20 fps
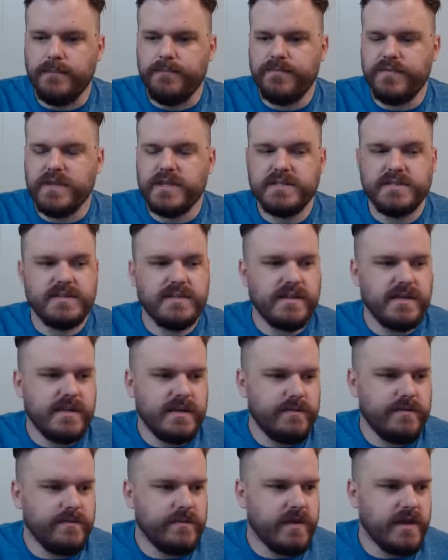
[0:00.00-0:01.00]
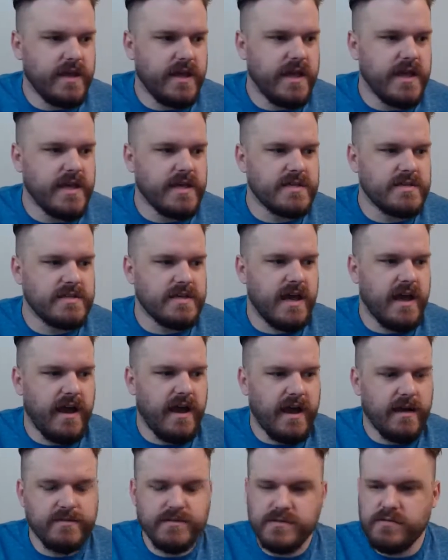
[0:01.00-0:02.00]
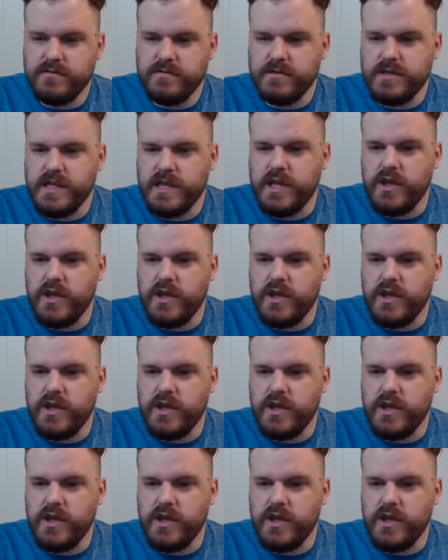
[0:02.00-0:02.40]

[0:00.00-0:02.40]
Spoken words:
This team is absolutely